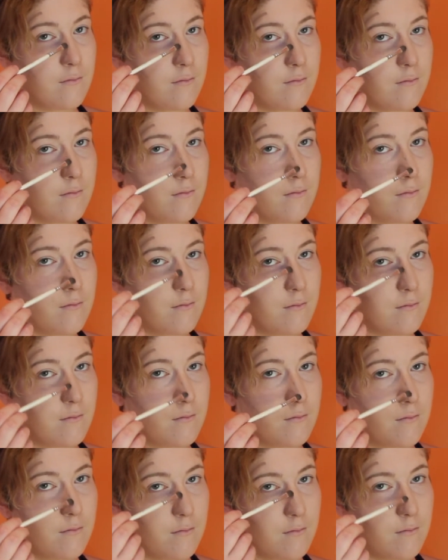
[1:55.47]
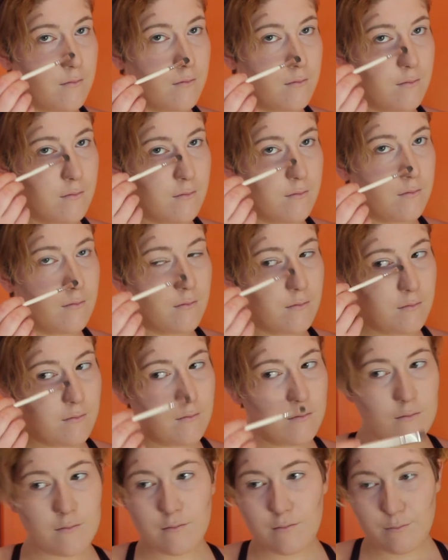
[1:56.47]
I get a little carried away with
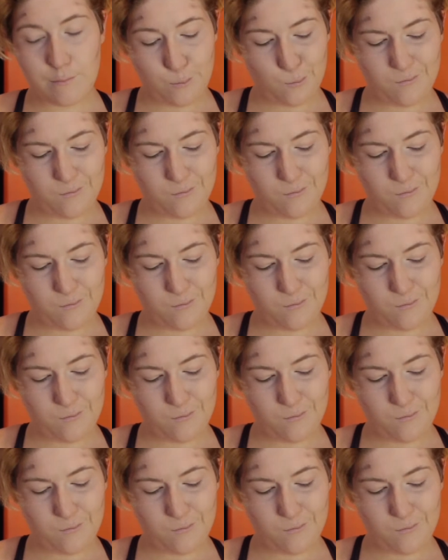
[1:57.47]
this.